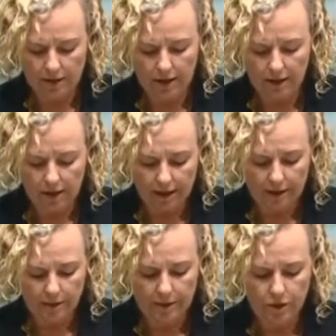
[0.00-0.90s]
are likely
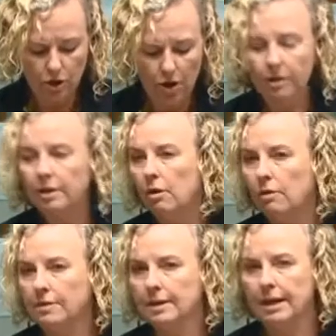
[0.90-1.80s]
to be totally
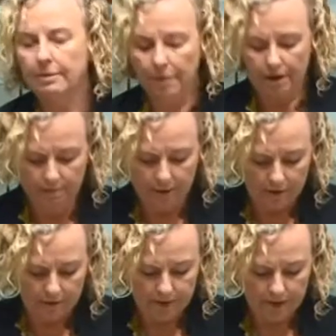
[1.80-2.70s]
offset by the
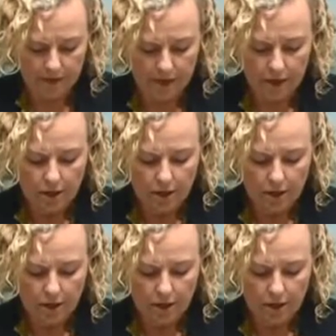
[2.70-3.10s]
benefits